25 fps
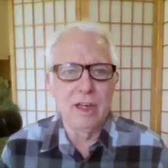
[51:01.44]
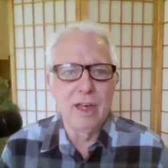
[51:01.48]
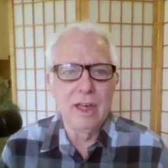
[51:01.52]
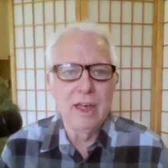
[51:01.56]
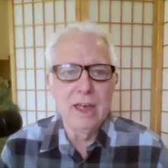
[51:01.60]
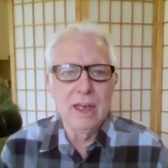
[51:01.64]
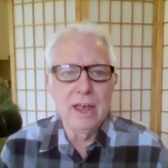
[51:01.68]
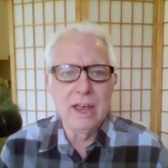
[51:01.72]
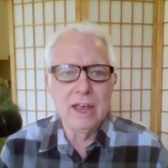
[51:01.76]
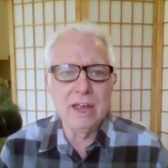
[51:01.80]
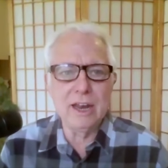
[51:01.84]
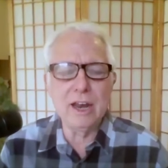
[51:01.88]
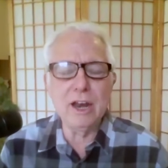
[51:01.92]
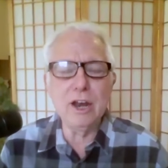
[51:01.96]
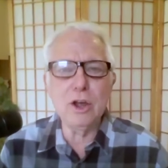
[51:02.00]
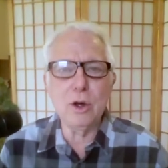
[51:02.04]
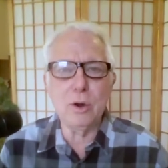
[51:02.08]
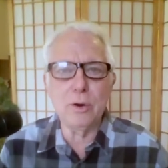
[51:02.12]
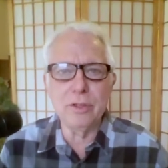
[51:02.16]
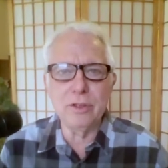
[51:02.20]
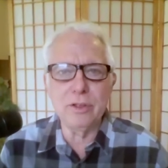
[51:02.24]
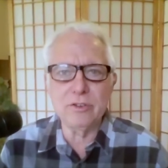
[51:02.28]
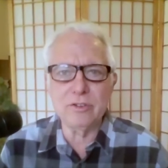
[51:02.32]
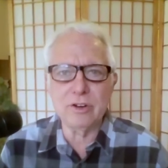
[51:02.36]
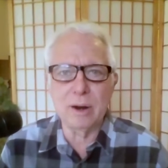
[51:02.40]
He didn't go
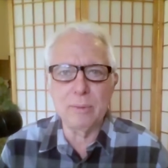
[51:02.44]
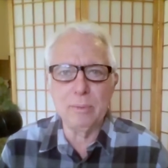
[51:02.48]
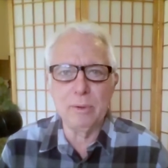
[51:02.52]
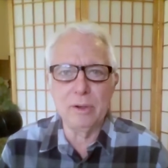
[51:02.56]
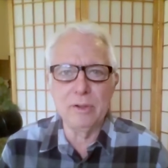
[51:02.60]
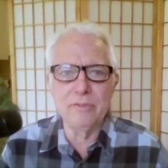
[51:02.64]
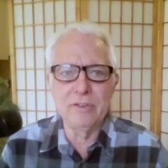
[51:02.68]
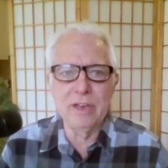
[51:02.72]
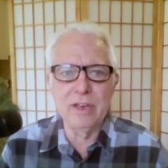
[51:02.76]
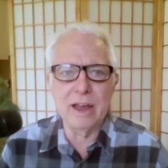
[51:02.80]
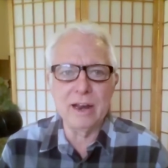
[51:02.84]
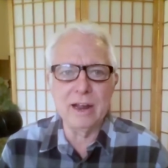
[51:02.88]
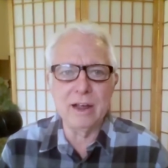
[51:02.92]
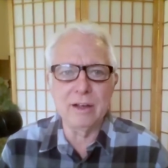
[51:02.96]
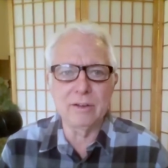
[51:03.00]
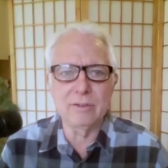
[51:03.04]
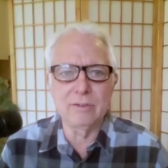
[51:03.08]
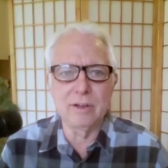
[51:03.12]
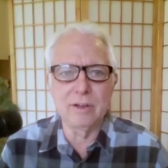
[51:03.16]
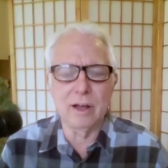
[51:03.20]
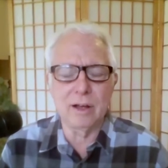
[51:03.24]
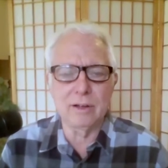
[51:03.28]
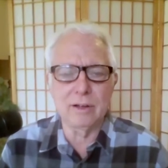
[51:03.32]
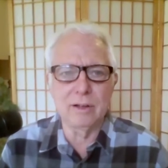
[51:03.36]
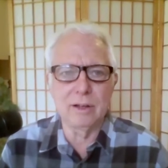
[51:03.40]
to the trouble of getting a,
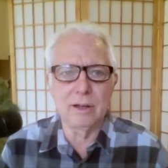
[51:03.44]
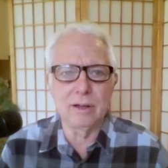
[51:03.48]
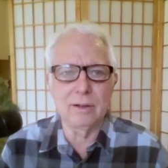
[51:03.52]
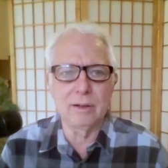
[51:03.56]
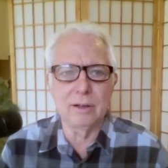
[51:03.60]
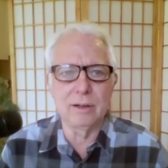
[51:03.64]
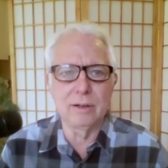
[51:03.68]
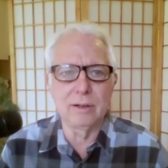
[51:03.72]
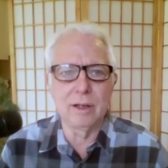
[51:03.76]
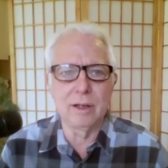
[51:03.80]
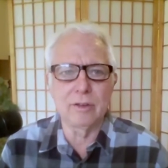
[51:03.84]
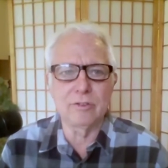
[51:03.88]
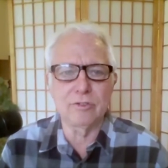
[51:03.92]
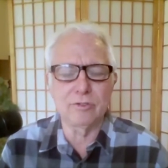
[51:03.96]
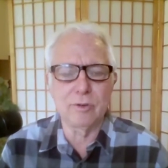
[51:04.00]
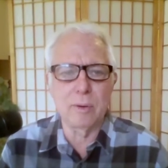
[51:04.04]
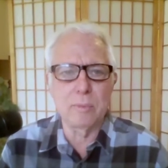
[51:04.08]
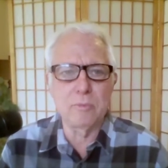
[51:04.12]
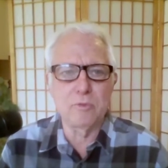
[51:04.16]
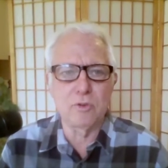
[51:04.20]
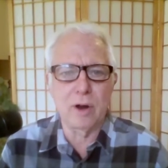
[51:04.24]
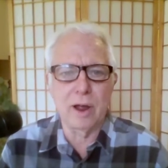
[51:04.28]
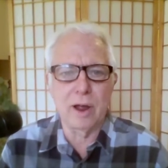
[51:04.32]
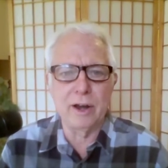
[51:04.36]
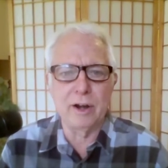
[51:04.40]
a, a
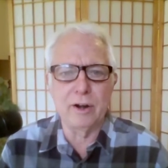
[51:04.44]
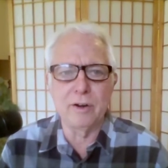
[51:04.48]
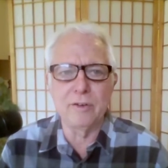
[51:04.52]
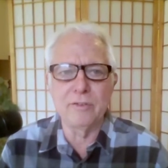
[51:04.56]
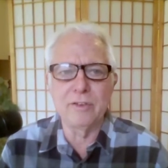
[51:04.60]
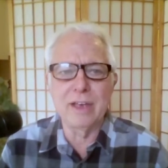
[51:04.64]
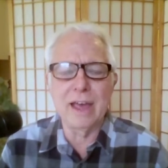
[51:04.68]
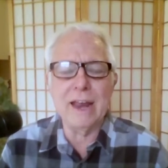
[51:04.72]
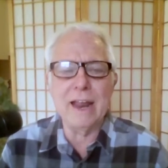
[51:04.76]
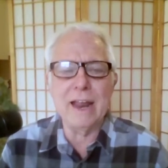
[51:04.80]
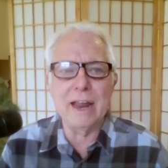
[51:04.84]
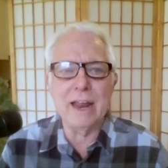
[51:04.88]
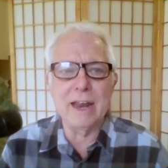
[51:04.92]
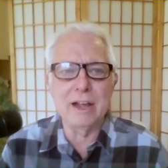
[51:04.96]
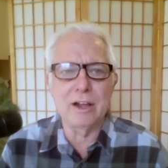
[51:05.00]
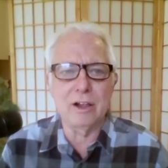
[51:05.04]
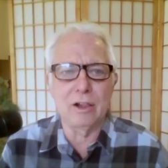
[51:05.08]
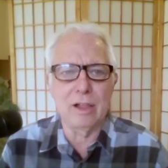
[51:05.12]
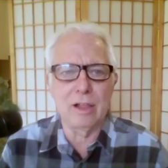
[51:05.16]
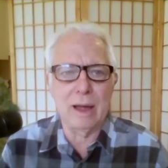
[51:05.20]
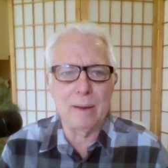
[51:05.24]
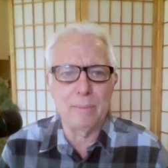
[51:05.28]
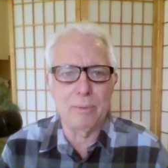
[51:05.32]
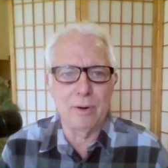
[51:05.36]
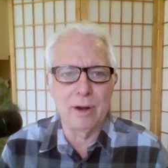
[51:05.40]
script writer, of getting any
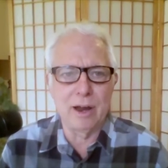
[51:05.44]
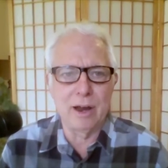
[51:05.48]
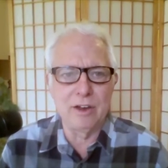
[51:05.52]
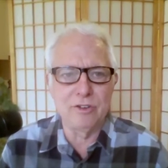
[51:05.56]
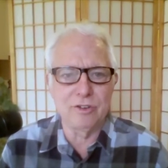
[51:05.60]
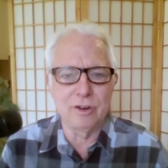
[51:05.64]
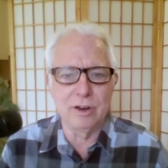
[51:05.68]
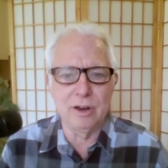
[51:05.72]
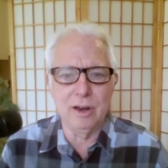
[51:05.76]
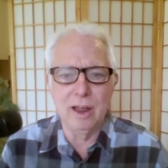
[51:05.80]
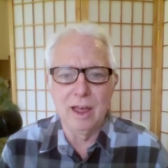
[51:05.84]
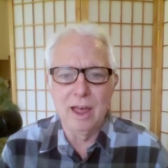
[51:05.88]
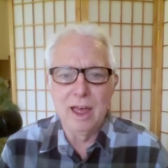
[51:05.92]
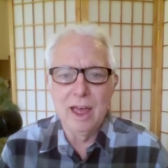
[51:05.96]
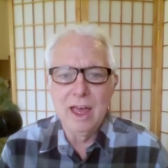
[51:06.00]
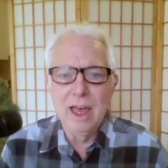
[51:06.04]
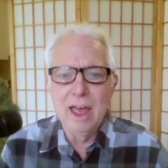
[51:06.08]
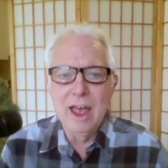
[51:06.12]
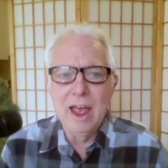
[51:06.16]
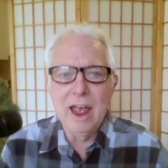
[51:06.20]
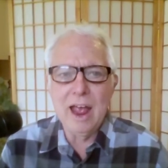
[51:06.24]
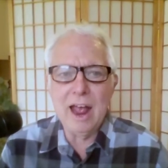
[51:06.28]
collaboration, yep.